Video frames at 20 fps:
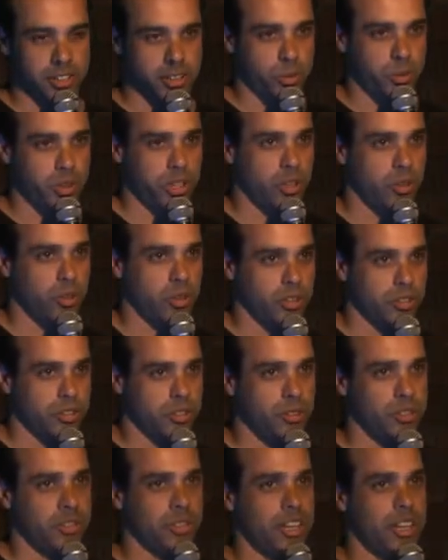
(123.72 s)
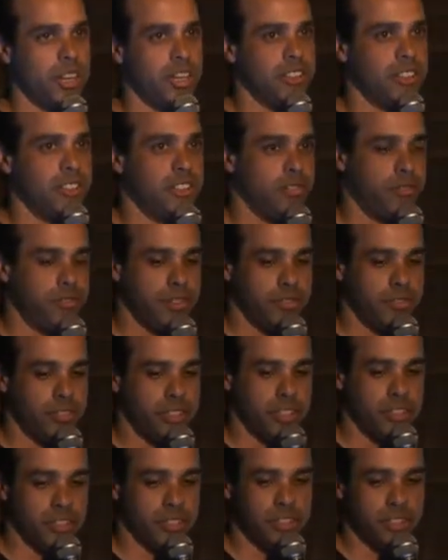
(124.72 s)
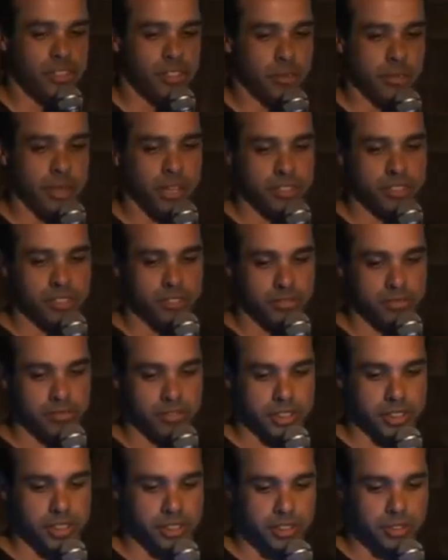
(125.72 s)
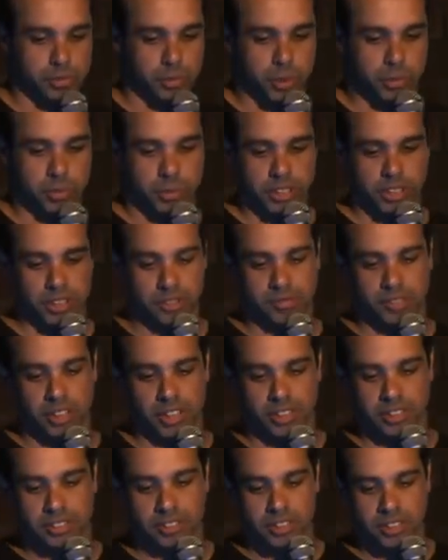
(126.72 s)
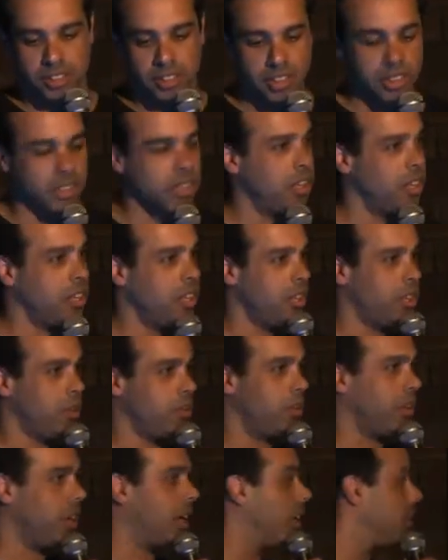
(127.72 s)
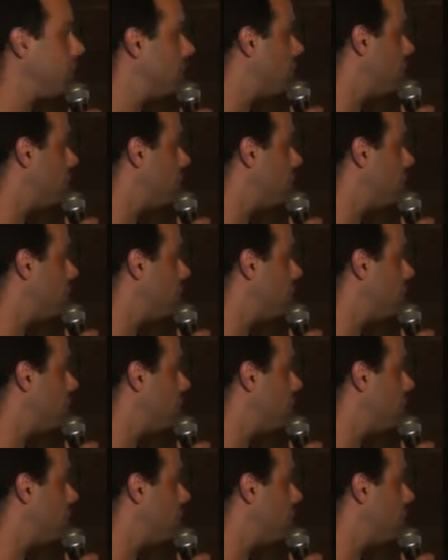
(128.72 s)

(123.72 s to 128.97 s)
we hold 150 terabytes of small media files. We run